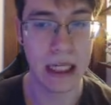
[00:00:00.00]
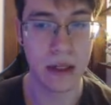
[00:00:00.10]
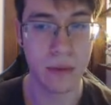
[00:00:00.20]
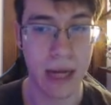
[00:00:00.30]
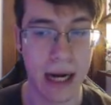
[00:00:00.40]

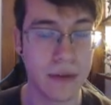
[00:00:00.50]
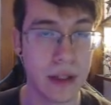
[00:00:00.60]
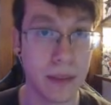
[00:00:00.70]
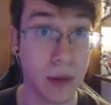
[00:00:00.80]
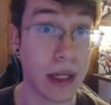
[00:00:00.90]
We have
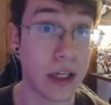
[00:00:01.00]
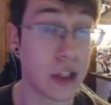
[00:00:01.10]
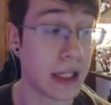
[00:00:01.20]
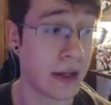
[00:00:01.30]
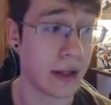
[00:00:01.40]
the Bird
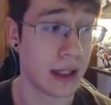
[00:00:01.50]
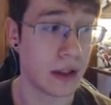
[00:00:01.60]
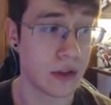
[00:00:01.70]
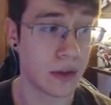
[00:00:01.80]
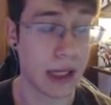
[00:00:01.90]
engine now that
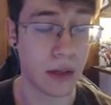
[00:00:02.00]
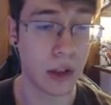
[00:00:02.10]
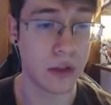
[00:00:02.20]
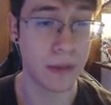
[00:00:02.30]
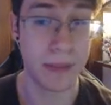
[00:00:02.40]
also kind of
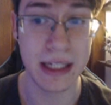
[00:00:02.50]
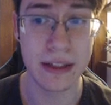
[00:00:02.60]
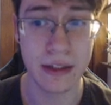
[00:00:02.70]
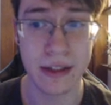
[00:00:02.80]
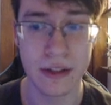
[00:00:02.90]
works with beasts.